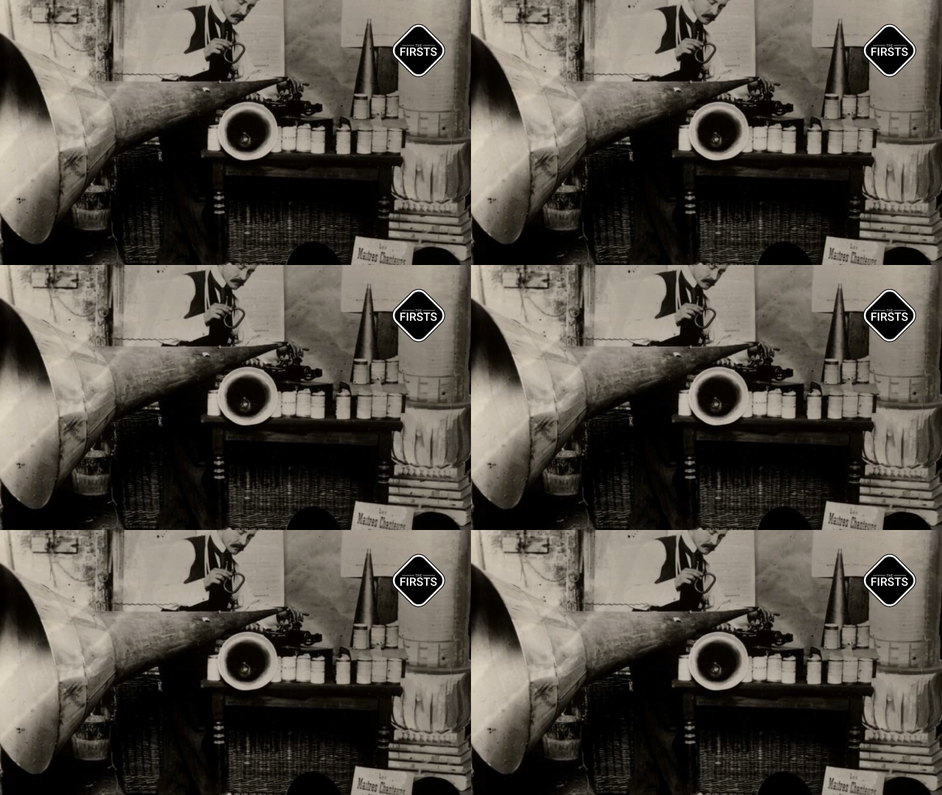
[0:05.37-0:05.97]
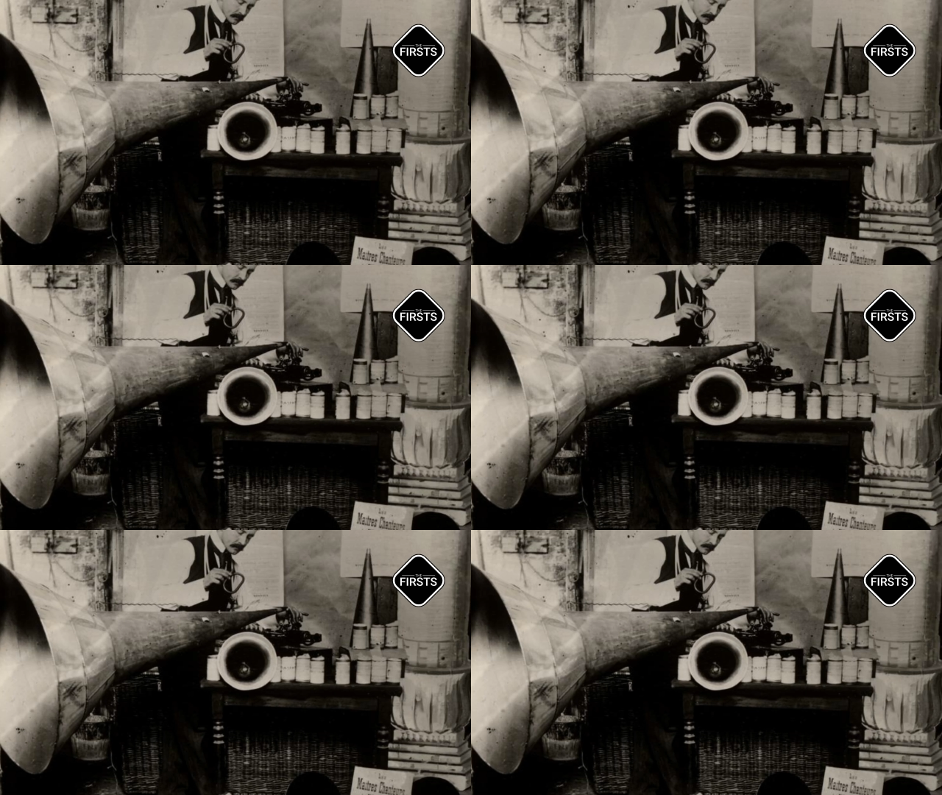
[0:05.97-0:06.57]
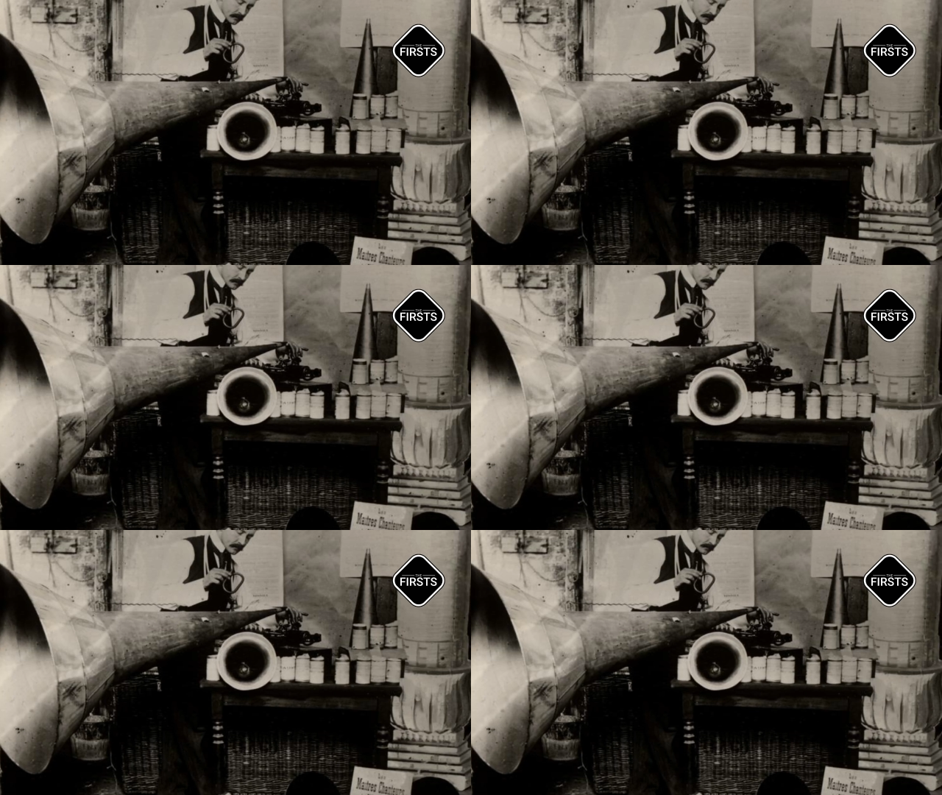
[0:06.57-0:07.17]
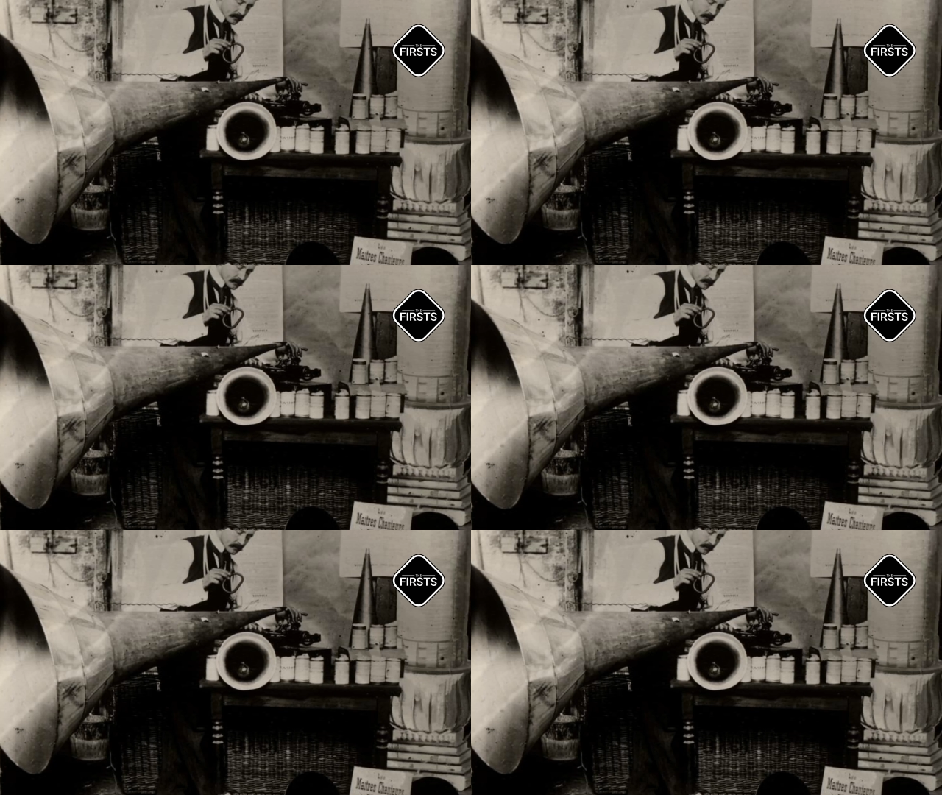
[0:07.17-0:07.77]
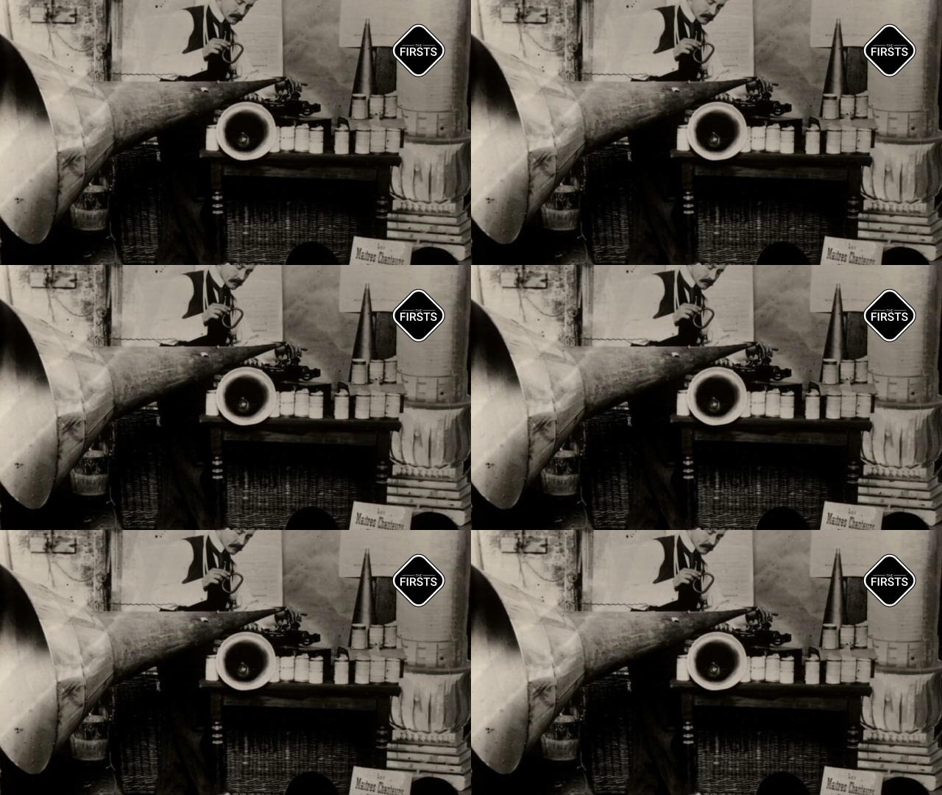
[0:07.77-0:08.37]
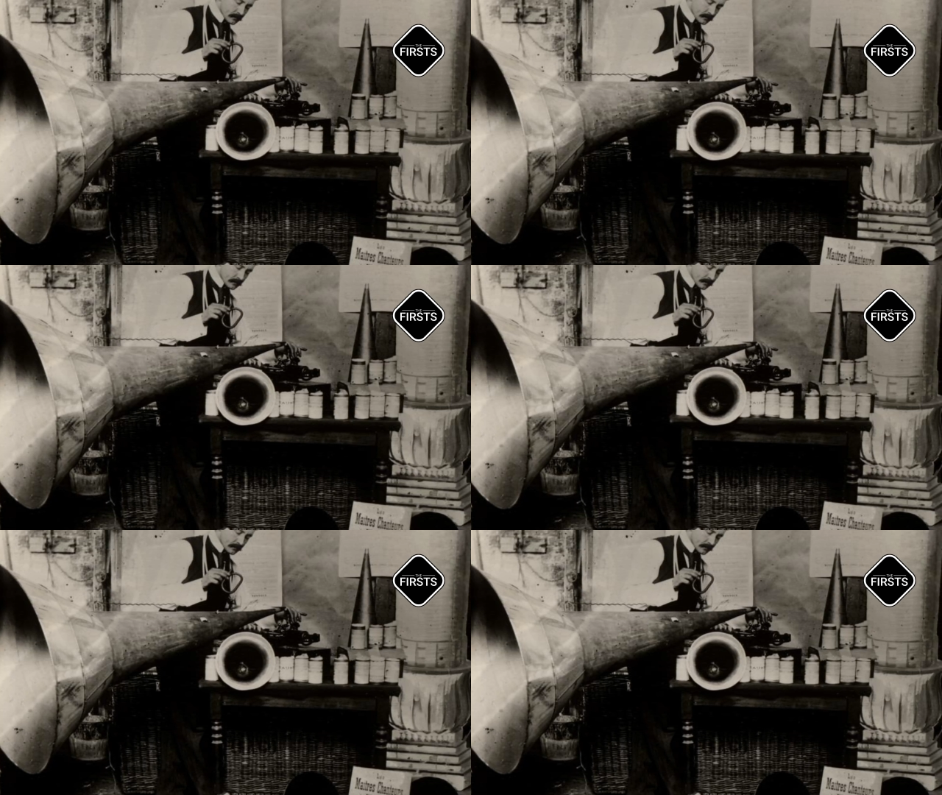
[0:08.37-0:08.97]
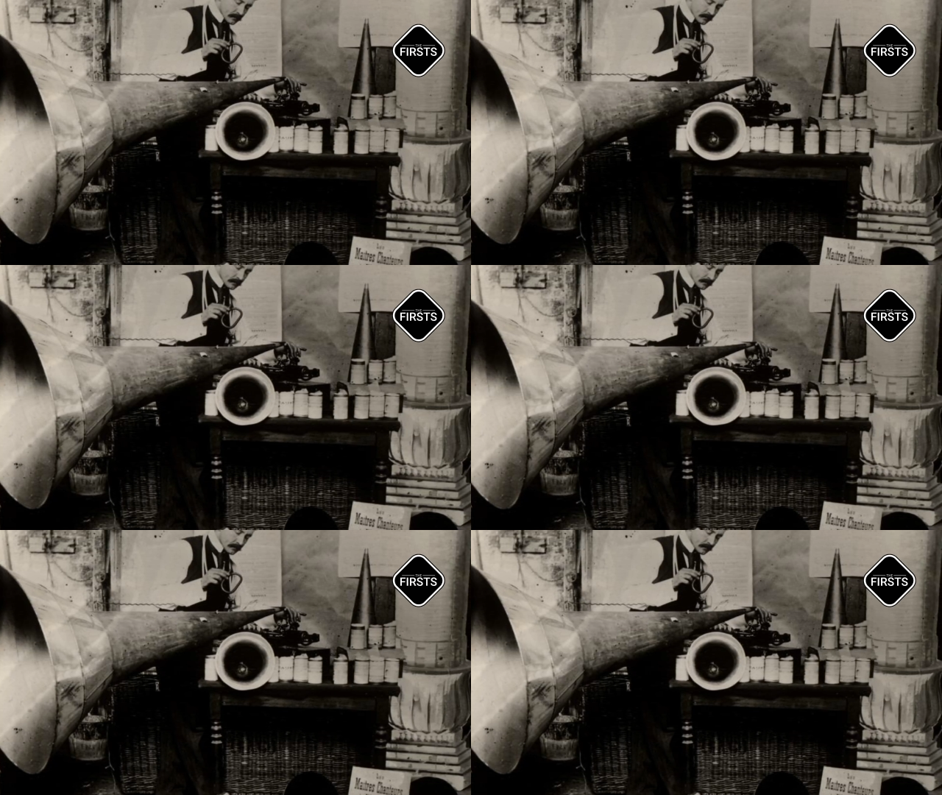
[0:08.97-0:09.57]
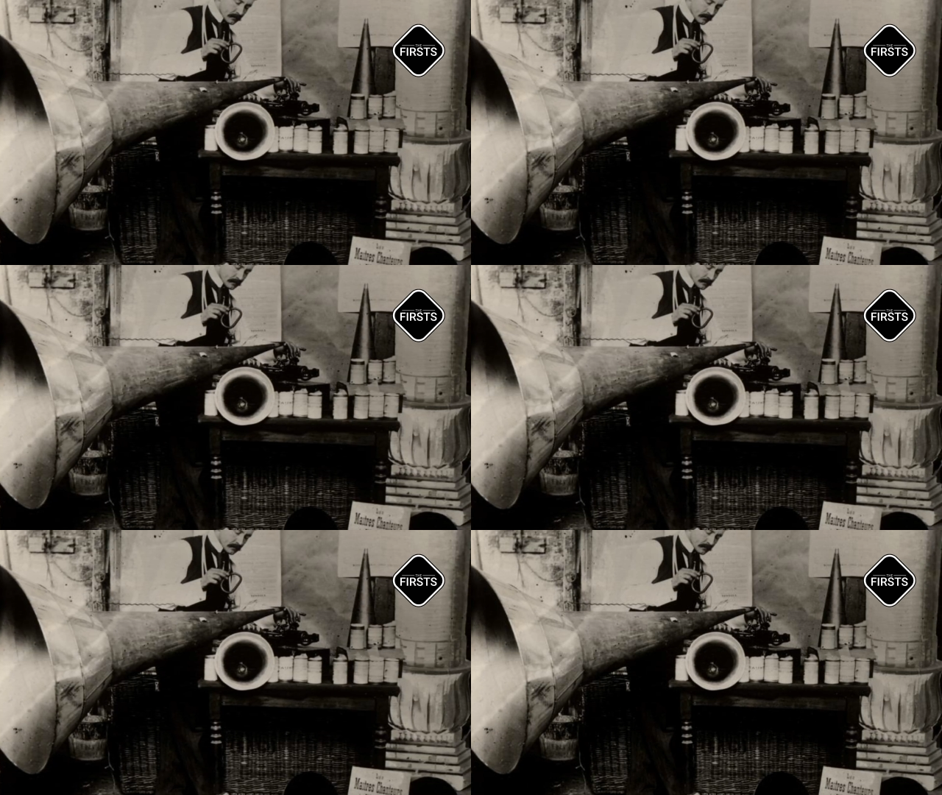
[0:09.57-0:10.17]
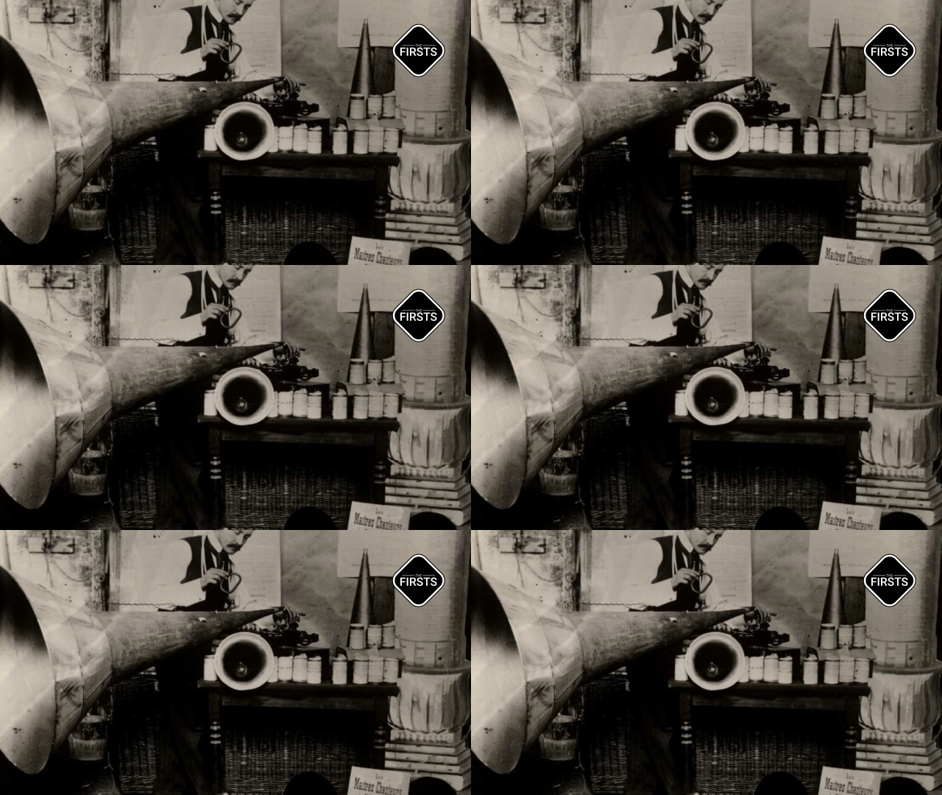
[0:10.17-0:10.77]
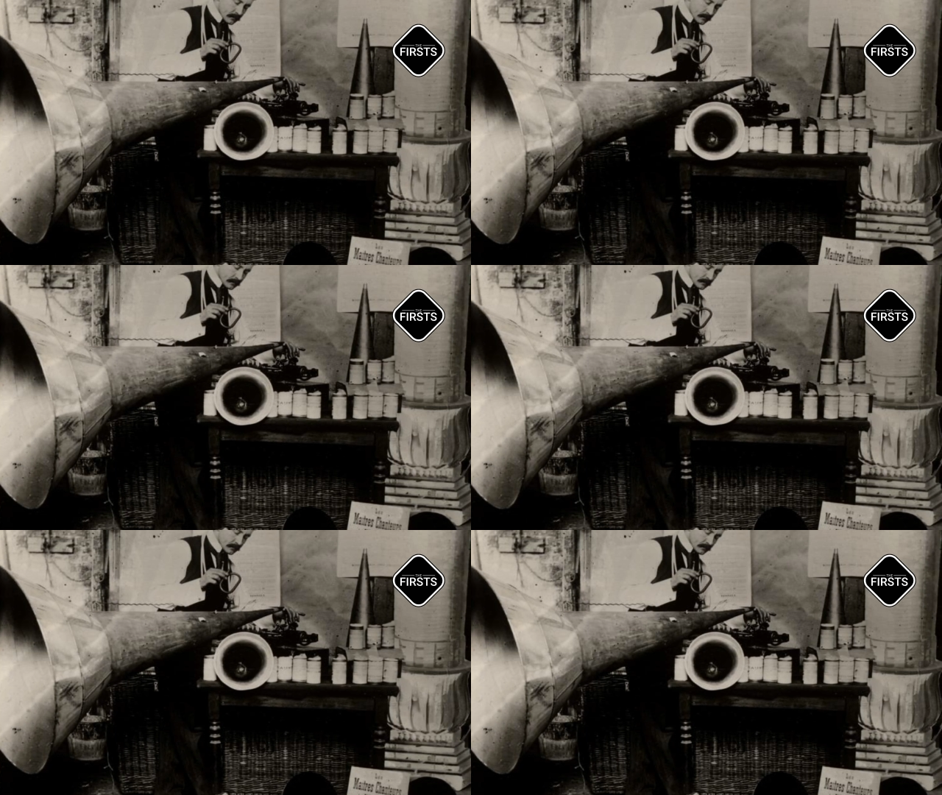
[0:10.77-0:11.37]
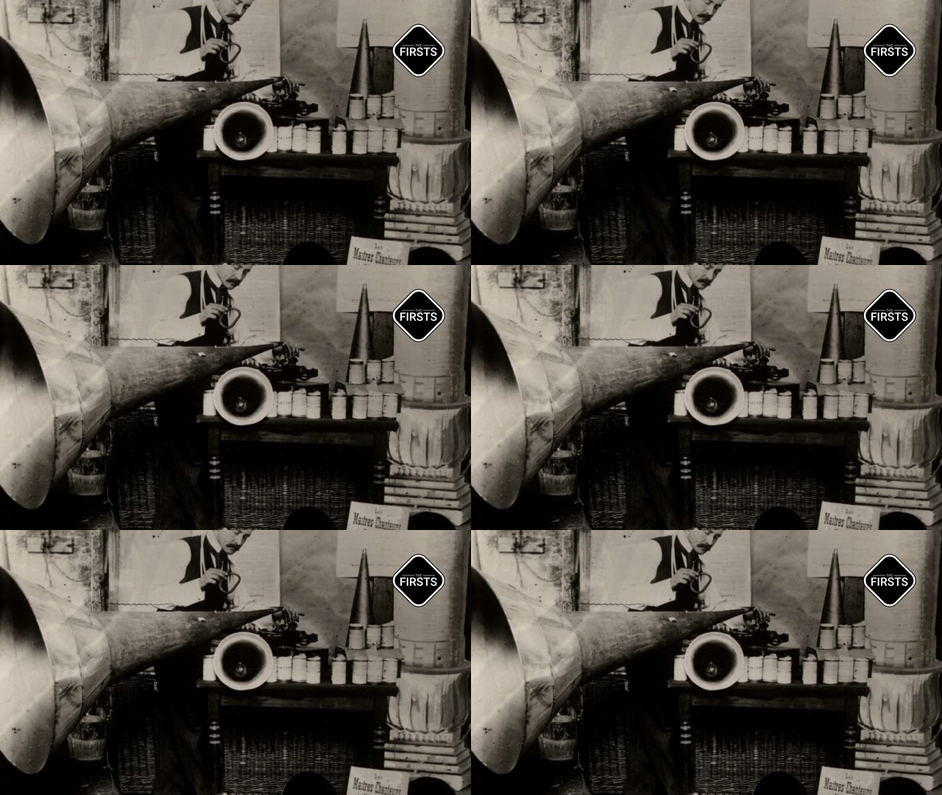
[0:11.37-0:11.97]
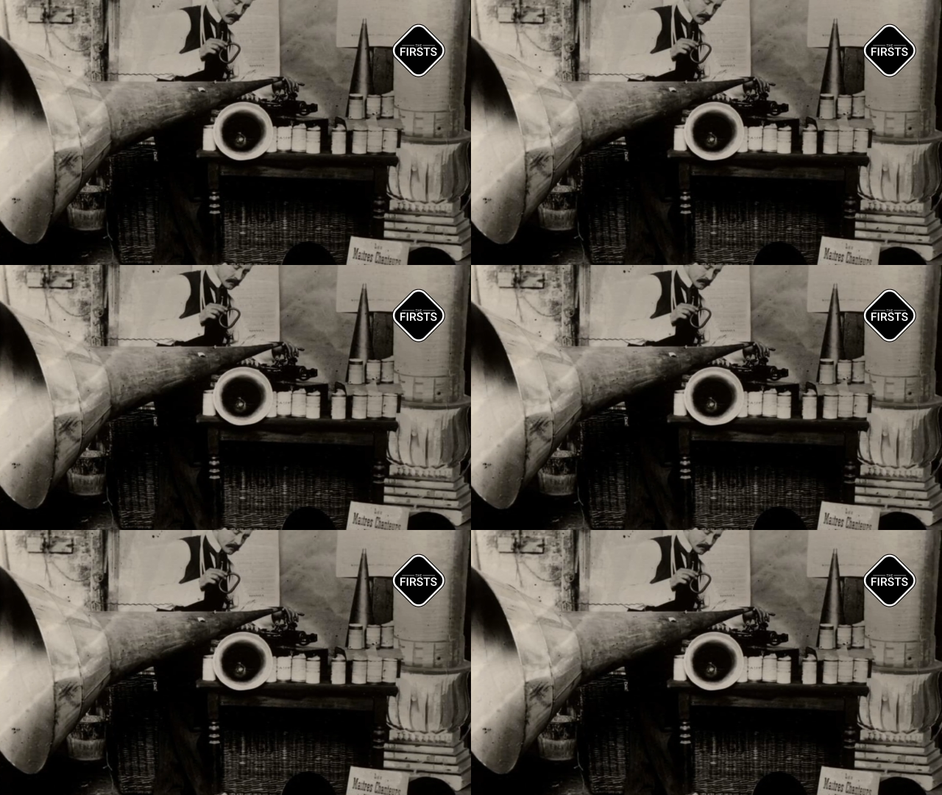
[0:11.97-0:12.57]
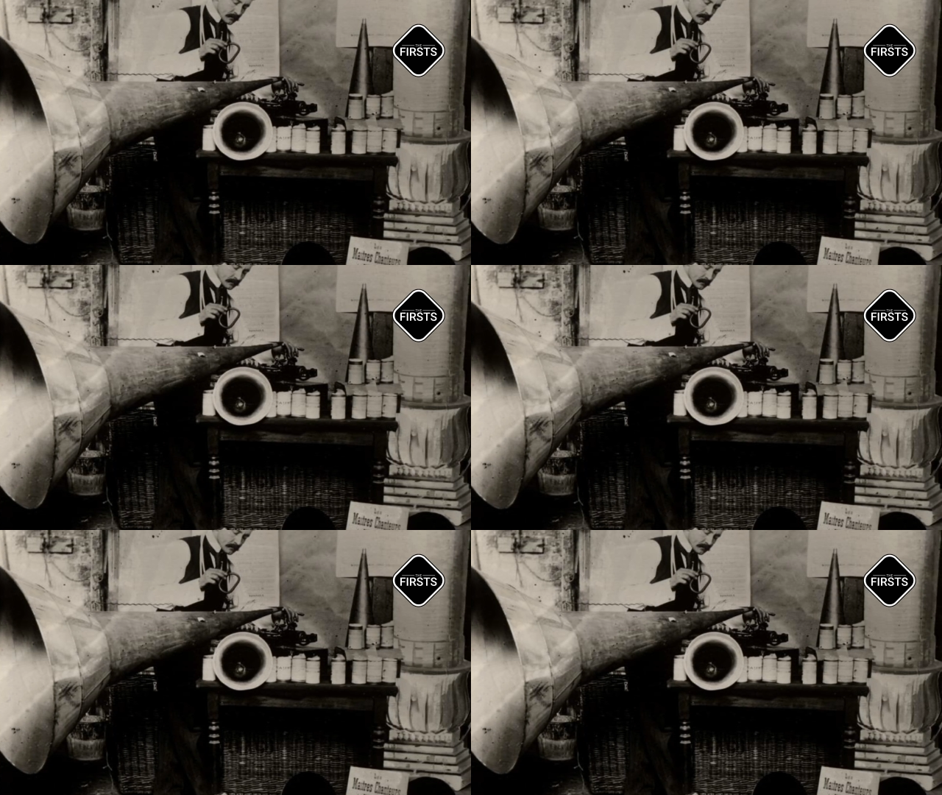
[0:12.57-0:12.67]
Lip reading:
No face is visible, so there are no lips to read.